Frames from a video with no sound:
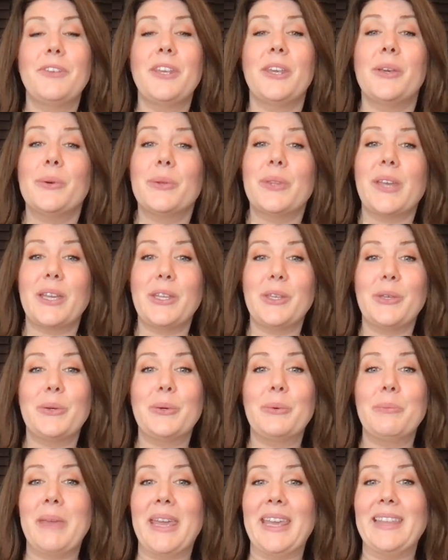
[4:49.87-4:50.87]
few that
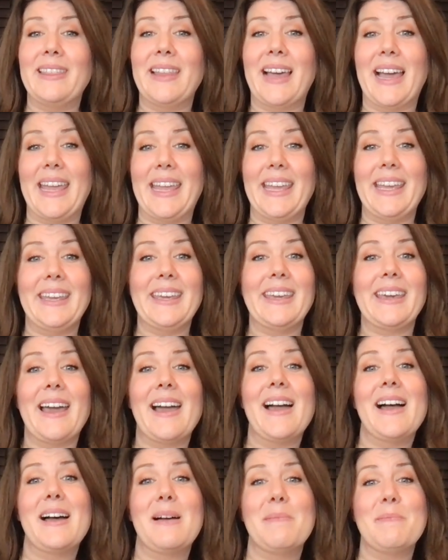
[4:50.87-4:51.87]
you may like,
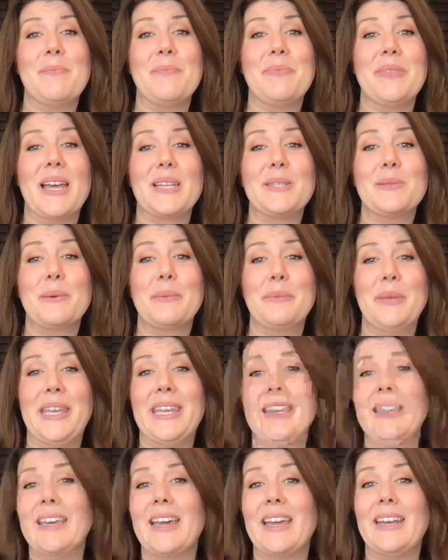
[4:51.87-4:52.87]
that's when we
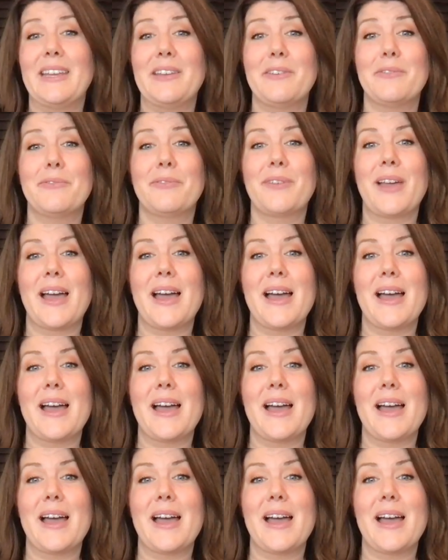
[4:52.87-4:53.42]
can kind of